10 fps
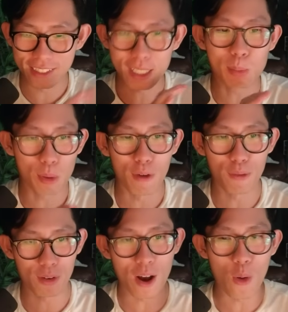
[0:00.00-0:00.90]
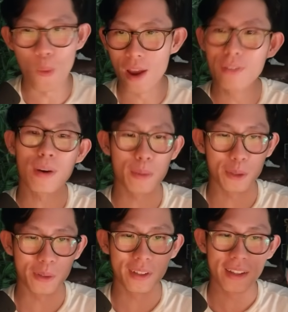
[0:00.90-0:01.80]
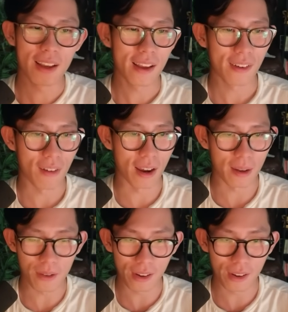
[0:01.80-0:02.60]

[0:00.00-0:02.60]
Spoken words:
just put your phone away from you, right?